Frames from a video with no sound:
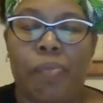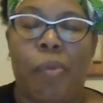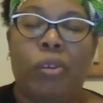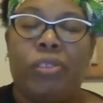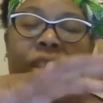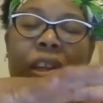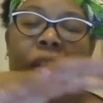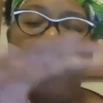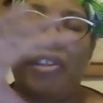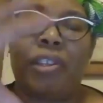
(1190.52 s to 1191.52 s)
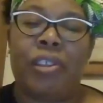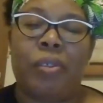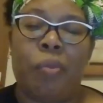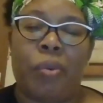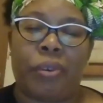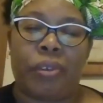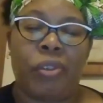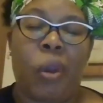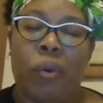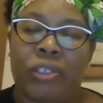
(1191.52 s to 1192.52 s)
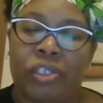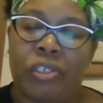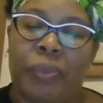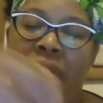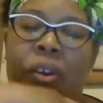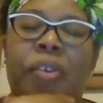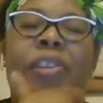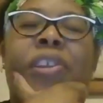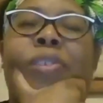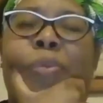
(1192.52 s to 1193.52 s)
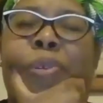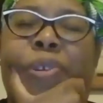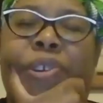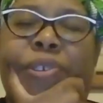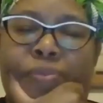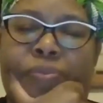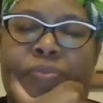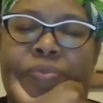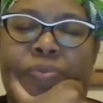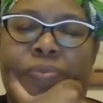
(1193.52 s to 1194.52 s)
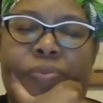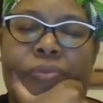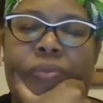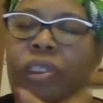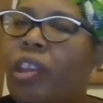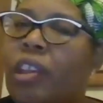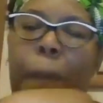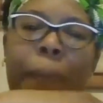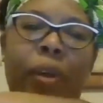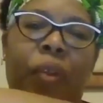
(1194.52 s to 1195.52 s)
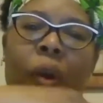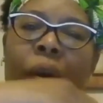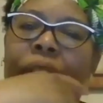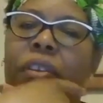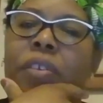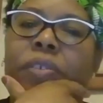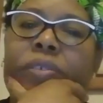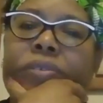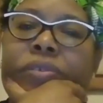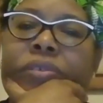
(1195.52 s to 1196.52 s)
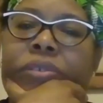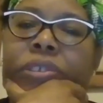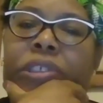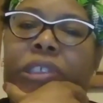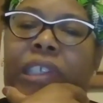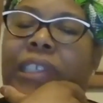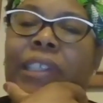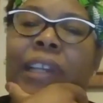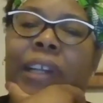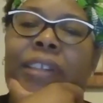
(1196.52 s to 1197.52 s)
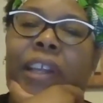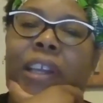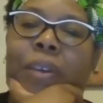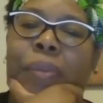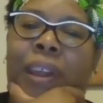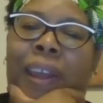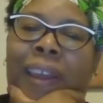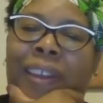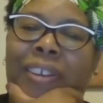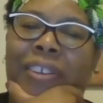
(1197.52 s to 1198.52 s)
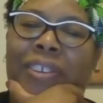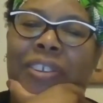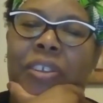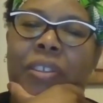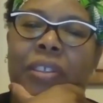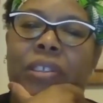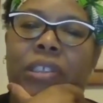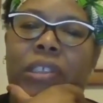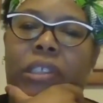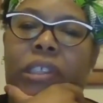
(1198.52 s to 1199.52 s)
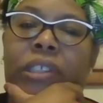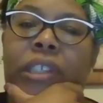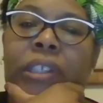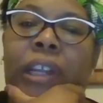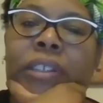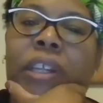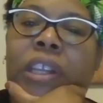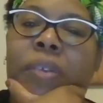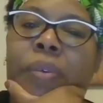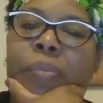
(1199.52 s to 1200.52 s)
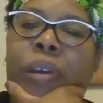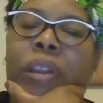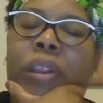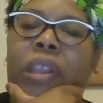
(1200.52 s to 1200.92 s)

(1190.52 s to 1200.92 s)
Moses had already did the work. Noah, excuse me, had already did the work. He built the ark. It did not take him a day. It did not take him a month.